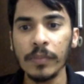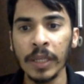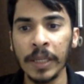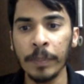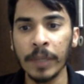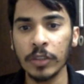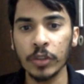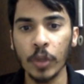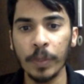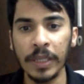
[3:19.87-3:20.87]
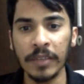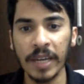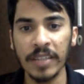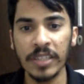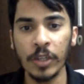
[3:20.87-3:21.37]
Hip arthroscopy
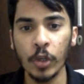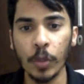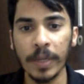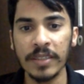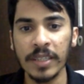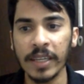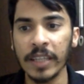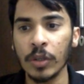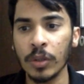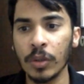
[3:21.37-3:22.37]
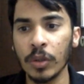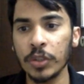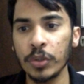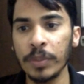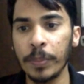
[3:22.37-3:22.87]
transient neuropraxia can cause
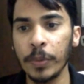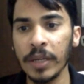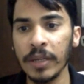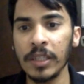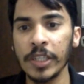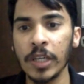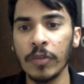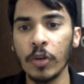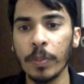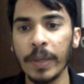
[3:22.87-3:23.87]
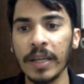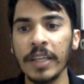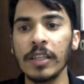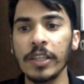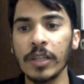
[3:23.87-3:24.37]
to the pudendal nerve or
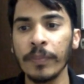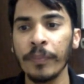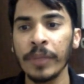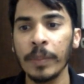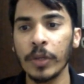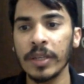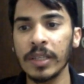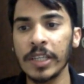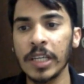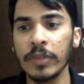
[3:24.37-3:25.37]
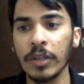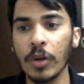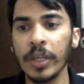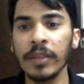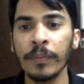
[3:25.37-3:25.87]
peroneal nerve. Pudendal nerve
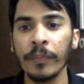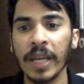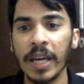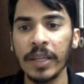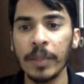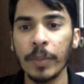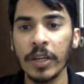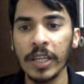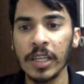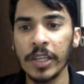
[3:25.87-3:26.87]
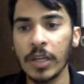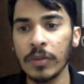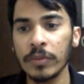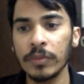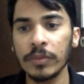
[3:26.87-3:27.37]
groin and the peroneal nerve
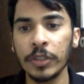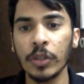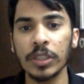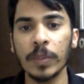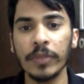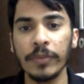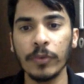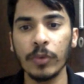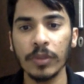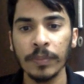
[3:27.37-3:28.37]
dorsum of the foot.